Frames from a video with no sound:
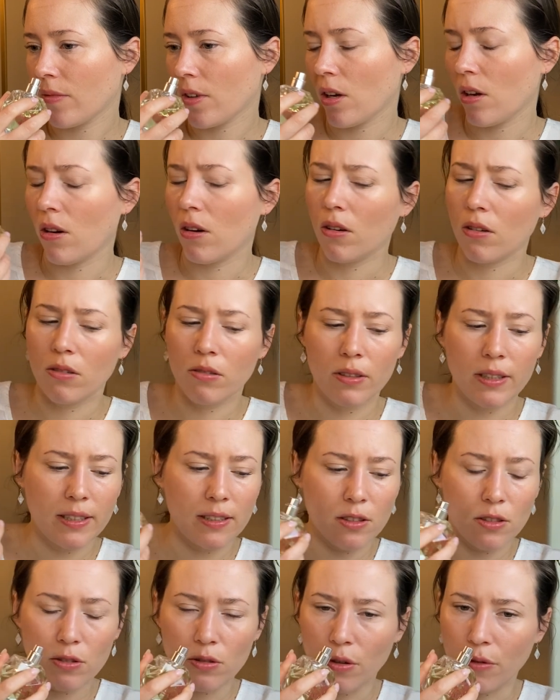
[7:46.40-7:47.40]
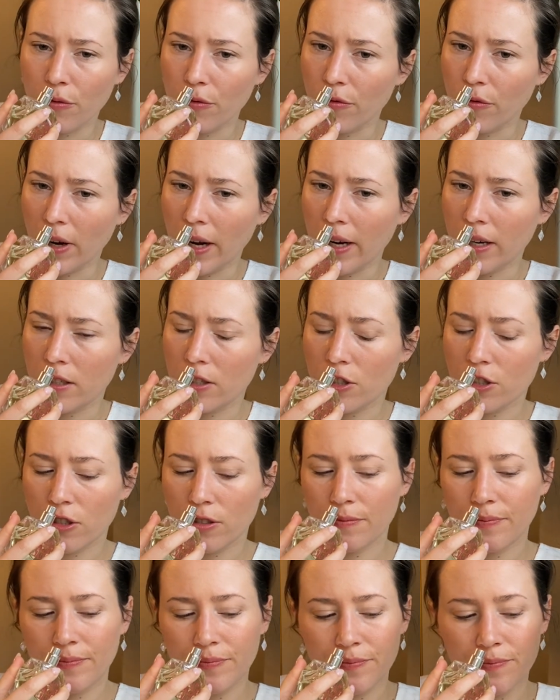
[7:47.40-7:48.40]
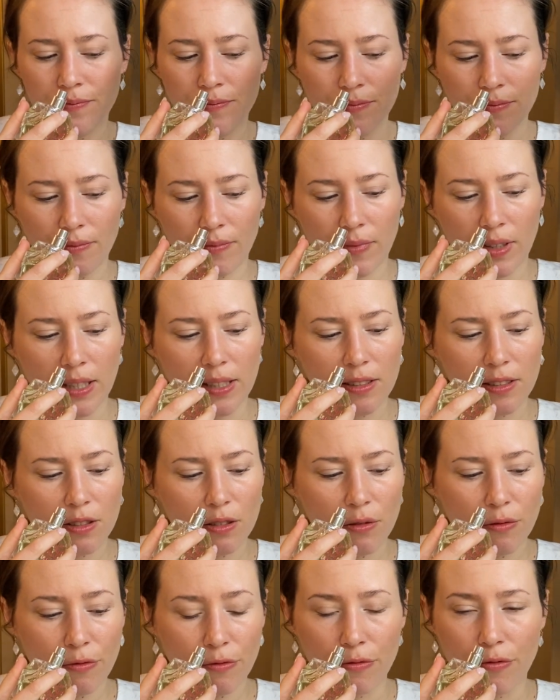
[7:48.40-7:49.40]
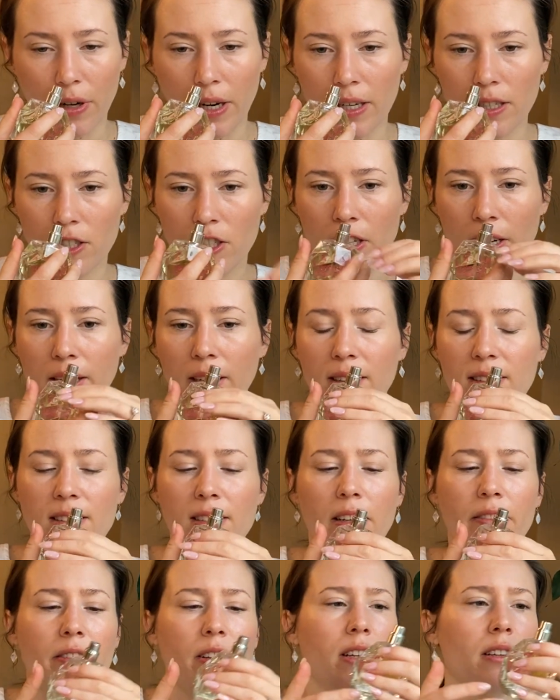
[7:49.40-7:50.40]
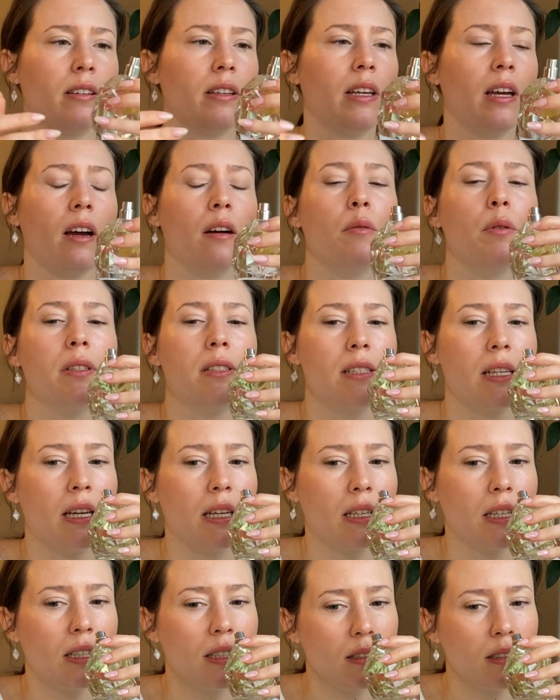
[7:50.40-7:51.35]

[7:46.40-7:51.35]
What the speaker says: oh, it's so fresh. It's so fresh, and it's definitely, I would say,